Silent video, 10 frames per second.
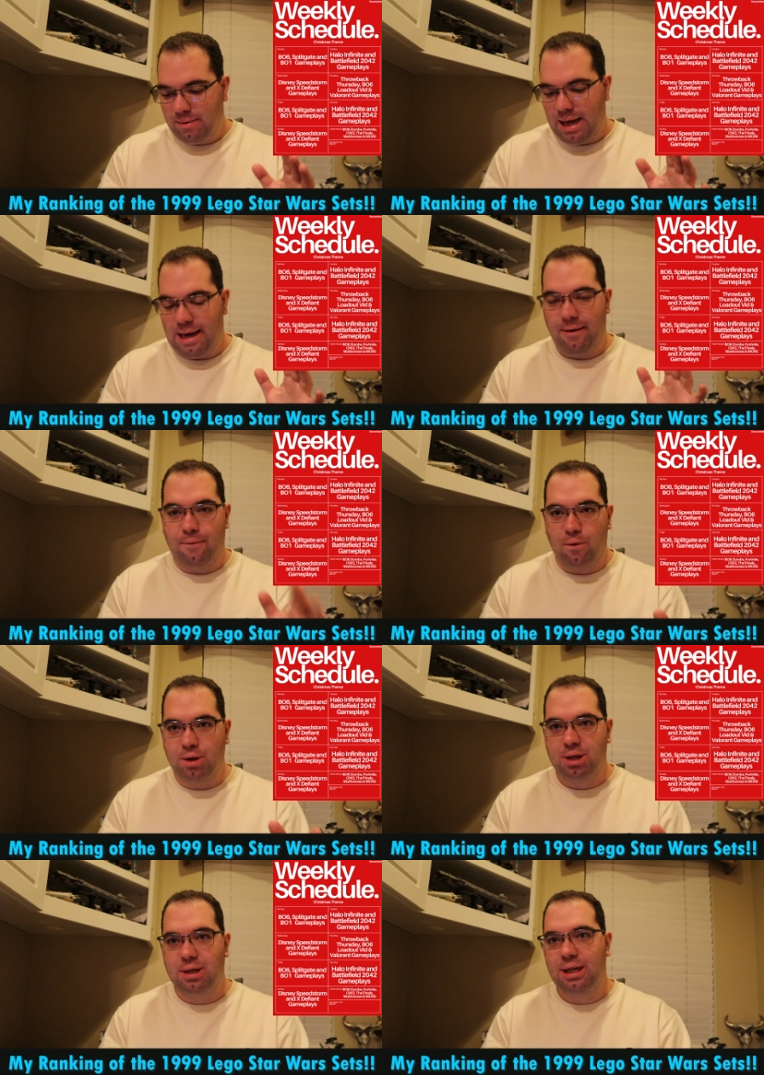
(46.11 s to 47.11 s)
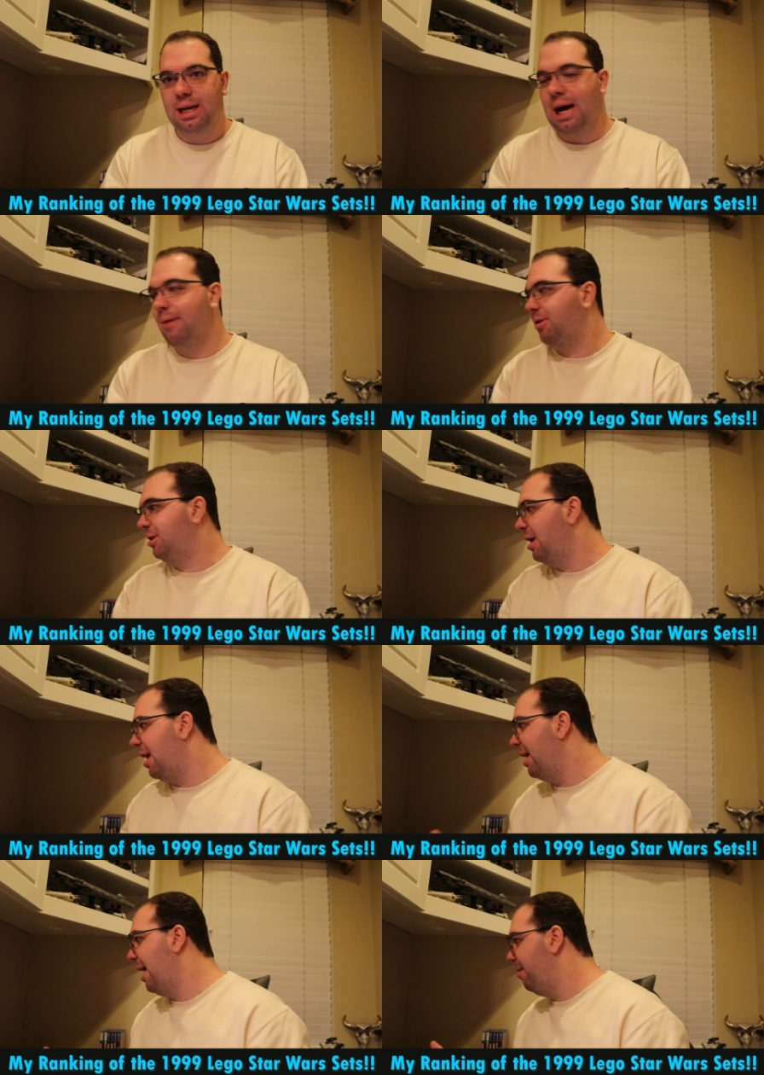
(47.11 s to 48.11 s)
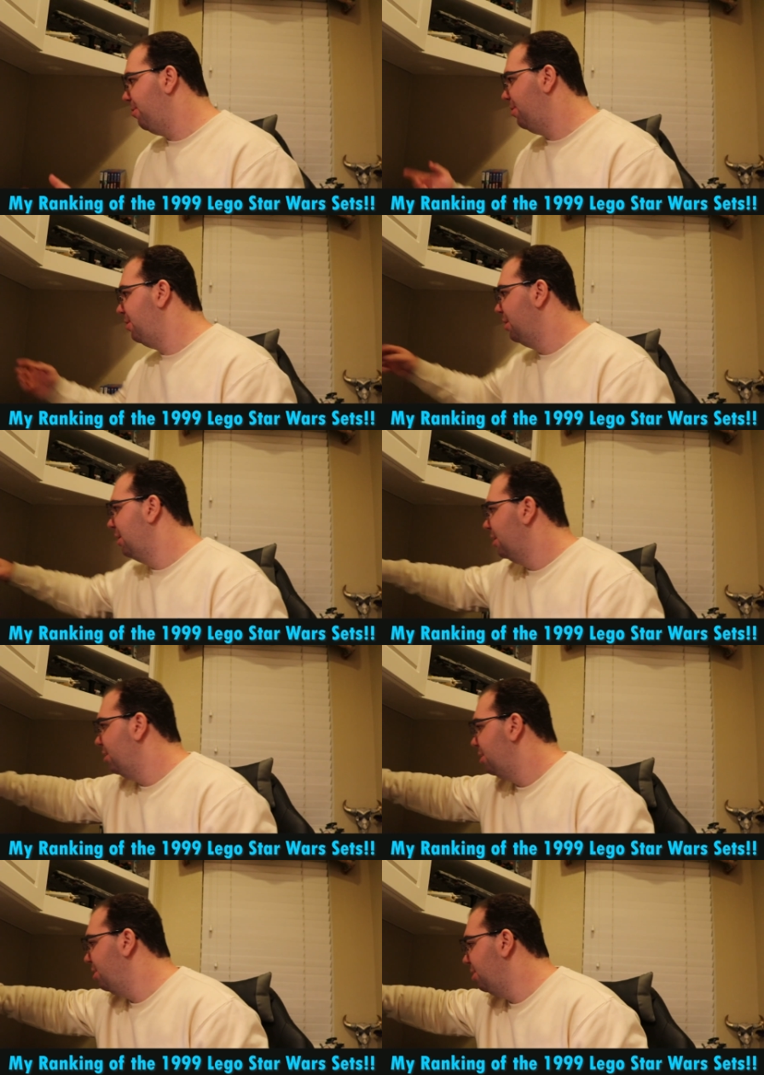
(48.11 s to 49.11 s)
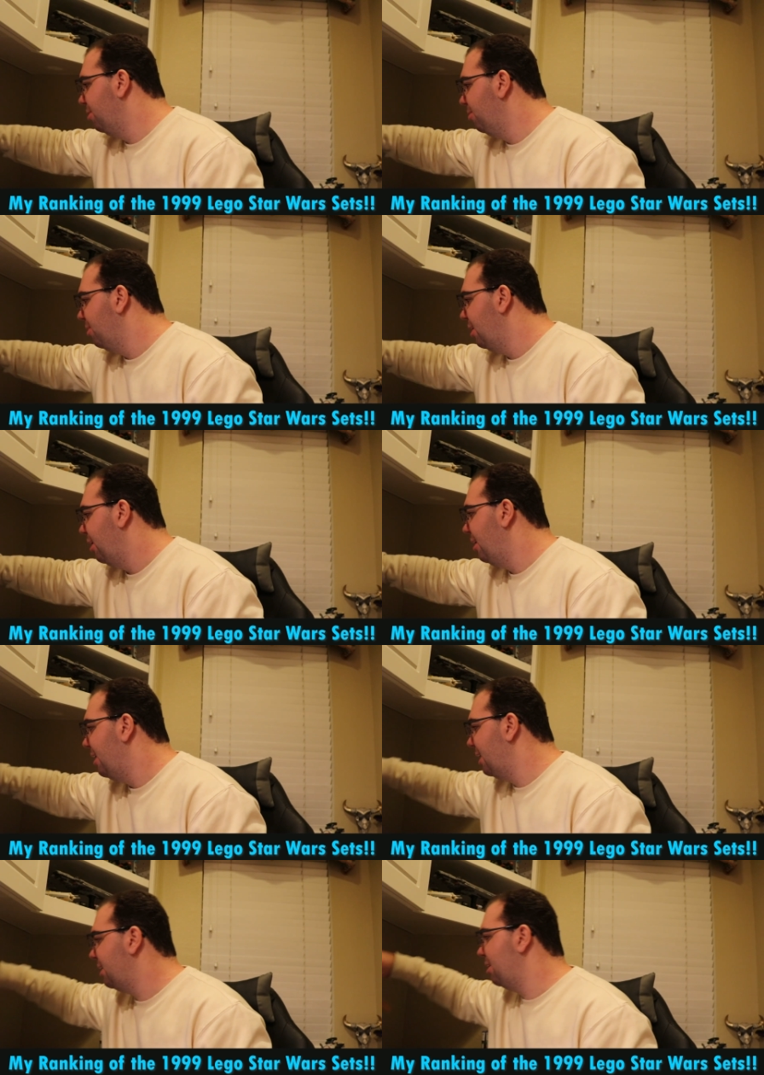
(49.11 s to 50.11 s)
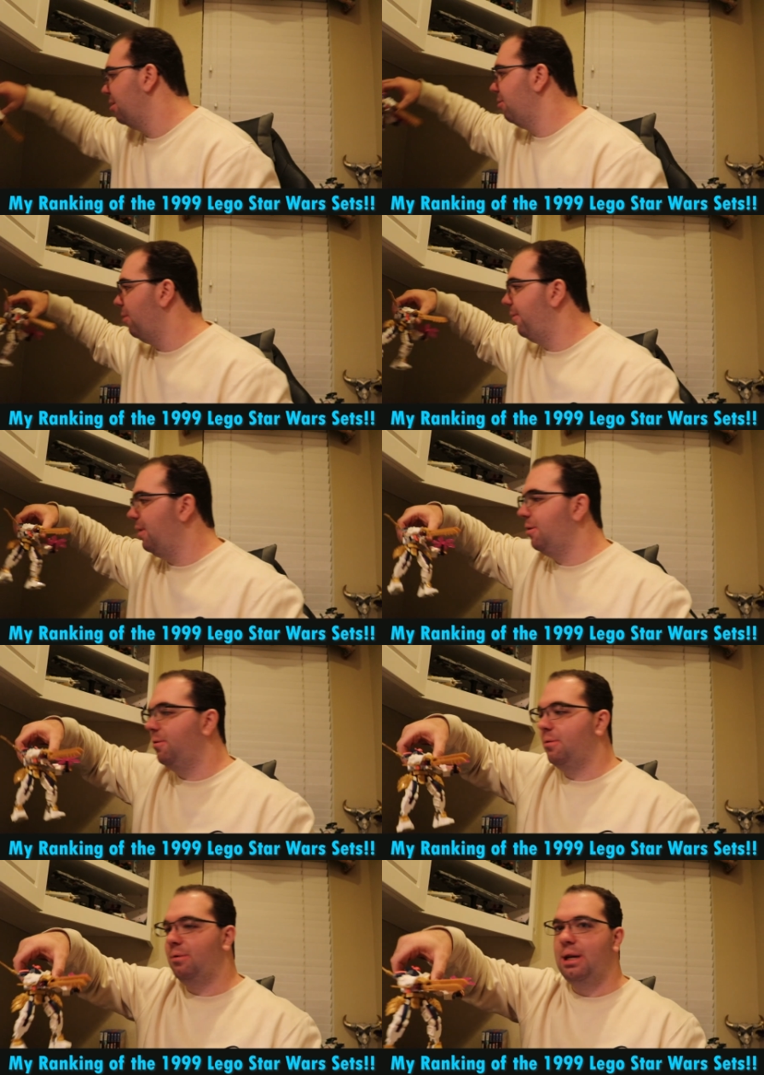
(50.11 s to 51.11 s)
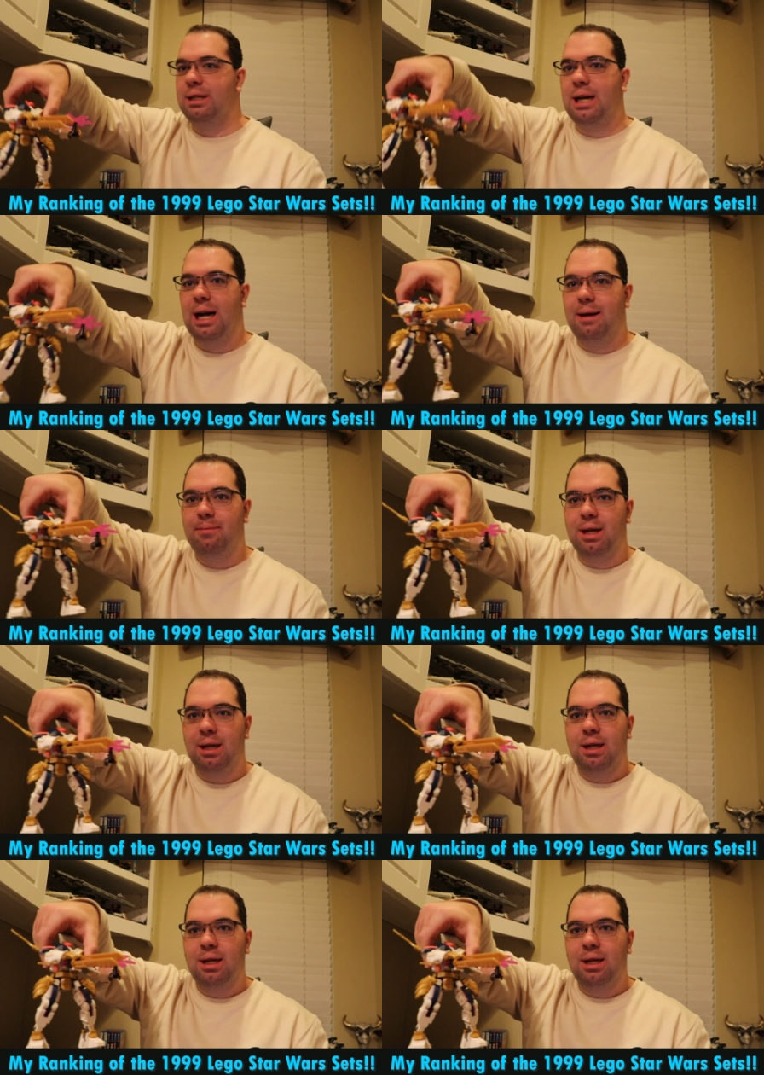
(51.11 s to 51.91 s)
And unfortunately, I was not able to do this review in time.